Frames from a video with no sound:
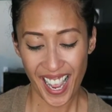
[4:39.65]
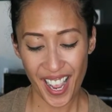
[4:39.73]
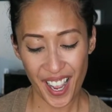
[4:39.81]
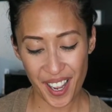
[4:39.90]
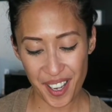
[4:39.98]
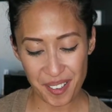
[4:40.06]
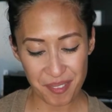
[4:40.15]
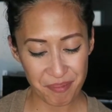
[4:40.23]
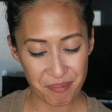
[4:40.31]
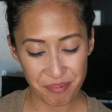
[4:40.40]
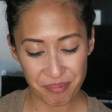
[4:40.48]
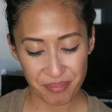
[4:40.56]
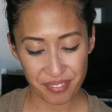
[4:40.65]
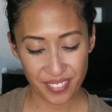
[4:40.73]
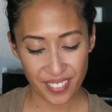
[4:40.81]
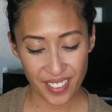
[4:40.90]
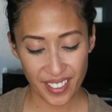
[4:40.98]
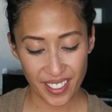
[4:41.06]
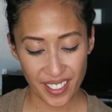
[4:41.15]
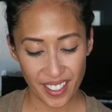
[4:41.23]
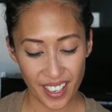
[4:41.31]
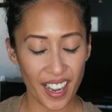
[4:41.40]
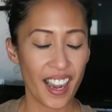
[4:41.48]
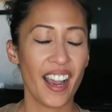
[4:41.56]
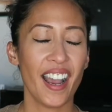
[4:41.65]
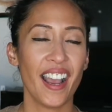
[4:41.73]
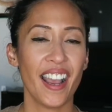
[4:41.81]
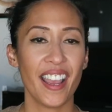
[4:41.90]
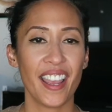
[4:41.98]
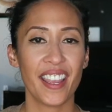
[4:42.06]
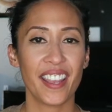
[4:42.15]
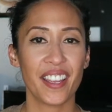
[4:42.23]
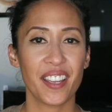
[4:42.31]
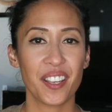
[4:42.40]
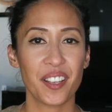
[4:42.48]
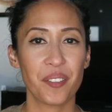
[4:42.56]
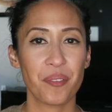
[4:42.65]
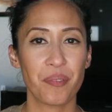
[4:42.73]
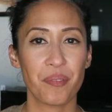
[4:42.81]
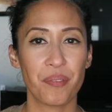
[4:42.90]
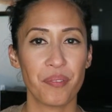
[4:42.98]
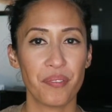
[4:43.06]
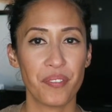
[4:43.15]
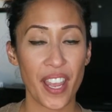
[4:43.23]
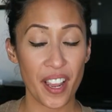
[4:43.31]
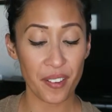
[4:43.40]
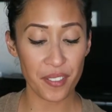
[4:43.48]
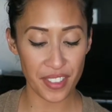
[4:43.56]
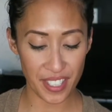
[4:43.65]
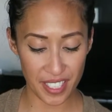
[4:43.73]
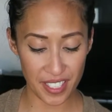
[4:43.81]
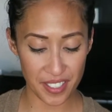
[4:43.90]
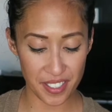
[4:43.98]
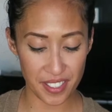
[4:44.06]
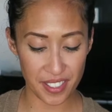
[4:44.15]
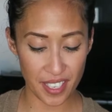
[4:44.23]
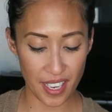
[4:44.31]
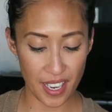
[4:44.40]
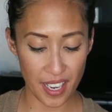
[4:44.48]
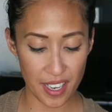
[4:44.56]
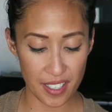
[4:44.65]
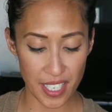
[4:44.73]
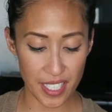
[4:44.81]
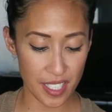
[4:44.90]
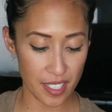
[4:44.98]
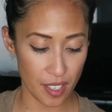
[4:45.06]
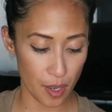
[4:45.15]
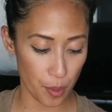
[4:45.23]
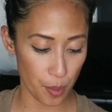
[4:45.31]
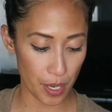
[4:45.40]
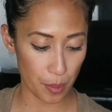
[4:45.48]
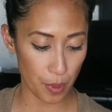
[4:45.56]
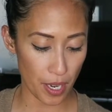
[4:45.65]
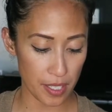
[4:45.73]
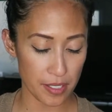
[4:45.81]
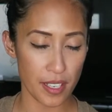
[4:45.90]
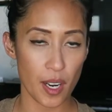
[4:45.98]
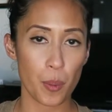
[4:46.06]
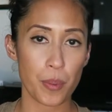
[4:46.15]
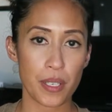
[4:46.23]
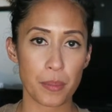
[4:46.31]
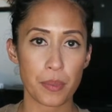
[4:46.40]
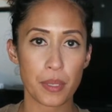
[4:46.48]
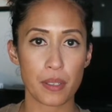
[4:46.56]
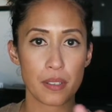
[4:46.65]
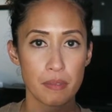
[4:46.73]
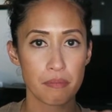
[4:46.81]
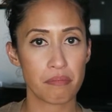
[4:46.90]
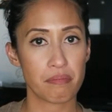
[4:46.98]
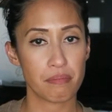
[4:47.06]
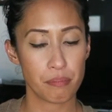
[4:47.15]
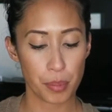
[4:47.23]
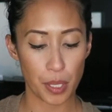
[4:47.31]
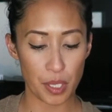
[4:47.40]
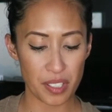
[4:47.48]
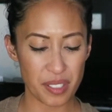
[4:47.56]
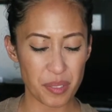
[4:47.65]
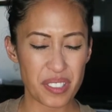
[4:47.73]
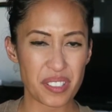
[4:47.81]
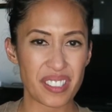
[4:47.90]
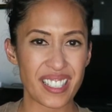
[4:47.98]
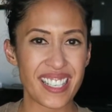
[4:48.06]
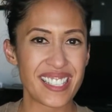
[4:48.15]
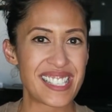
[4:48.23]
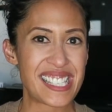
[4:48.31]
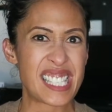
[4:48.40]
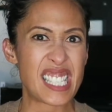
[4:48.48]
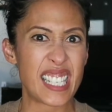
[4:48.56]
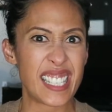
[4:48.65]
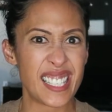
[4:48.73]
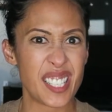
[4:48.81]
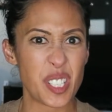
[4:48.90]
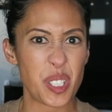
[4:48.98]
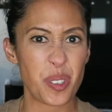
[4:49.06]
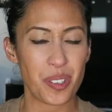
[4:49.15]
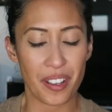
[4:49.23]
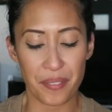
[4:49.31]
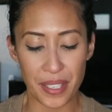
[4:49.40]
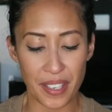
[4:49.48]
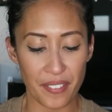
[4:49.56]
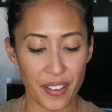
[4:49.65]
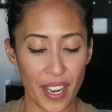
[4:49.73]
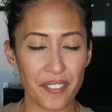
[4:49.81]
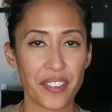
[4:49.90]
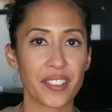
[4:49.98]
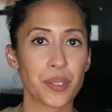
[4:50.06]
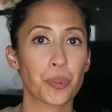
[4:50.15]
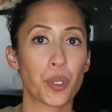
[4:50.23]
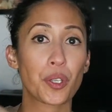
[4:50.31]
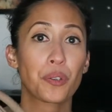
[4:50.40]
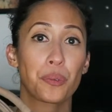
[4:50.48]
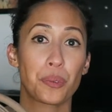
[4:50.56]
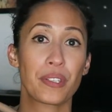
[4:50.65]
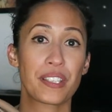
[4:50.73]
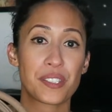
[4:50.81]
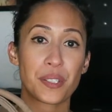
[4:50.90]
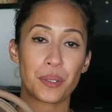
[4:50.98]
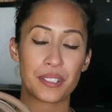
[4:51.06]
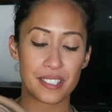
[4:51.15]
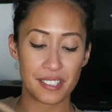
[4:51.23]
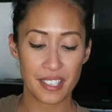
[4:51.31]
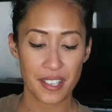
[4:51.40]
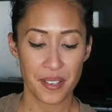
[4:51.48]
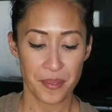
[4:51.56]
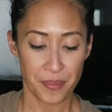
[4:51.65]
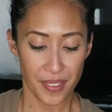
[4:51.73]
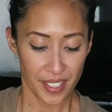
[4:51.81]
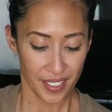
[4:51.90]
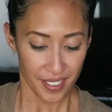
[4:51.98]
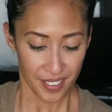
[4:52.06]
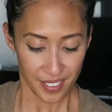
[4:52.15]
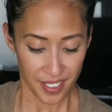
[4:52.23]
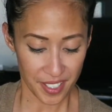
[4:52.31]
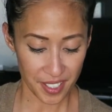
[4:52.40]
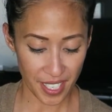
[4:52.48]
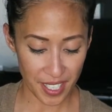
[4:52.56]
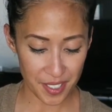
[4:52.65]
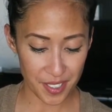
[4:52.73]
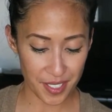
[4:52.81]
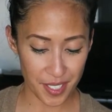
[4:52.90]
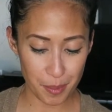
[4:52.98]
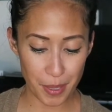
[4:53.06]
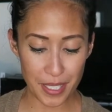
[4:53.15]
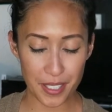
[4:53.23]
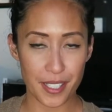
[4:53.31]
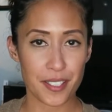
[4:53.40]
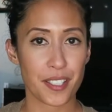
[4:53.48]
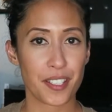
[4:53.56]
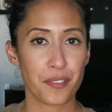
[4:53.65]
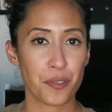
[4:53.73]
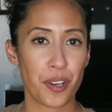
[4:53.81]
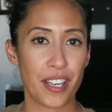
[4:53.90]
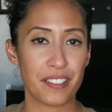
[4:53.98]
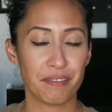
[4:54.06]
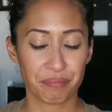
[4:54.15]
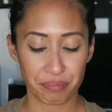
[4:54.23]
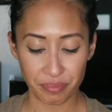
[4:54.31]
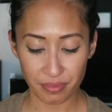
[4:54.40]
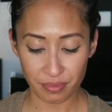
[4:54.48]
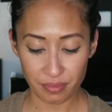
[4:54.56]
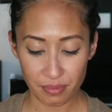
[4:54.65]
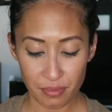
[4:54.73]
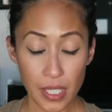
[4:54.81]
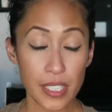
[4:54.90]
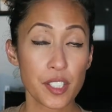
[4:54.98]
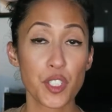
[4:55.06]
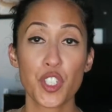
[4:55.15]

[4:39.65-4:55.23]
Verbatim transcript: um, I found this and I didn't know what it was, and I opened up the purse. It was kind of sticky too. I mean, I've, I've had to work through this, so it's, this guy is, is my sensitive one. It's a